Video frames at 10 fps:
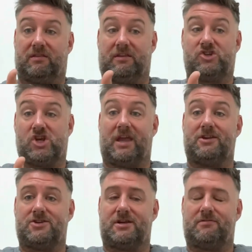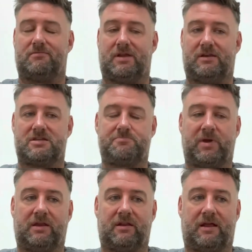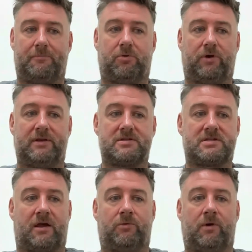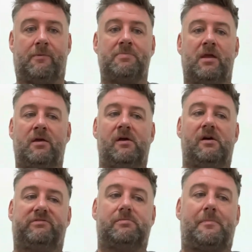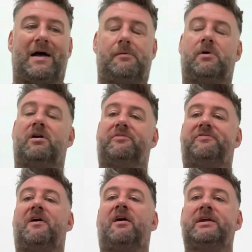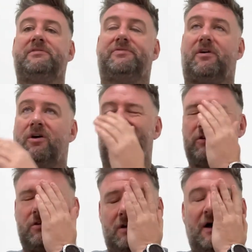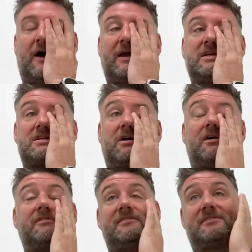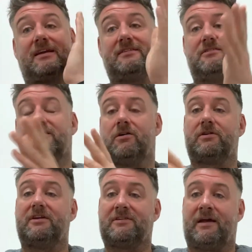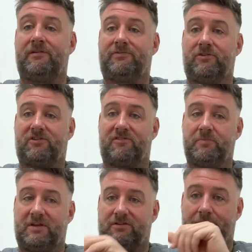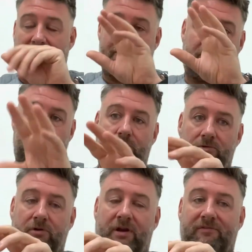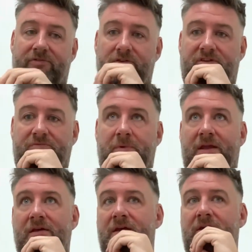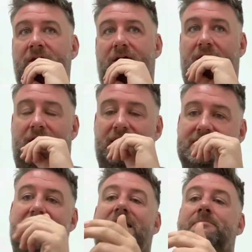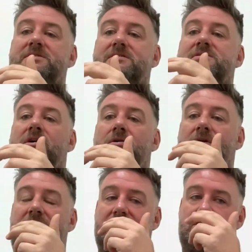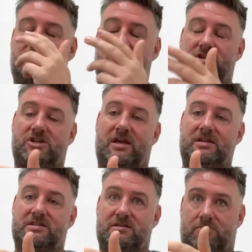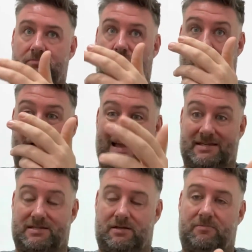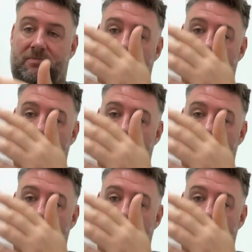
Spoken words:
change in speed at that point. So from about mile 5 on, I started setting targets out in front of me. So people that were running in front of me, I set them as a target to try and chase them or pass them,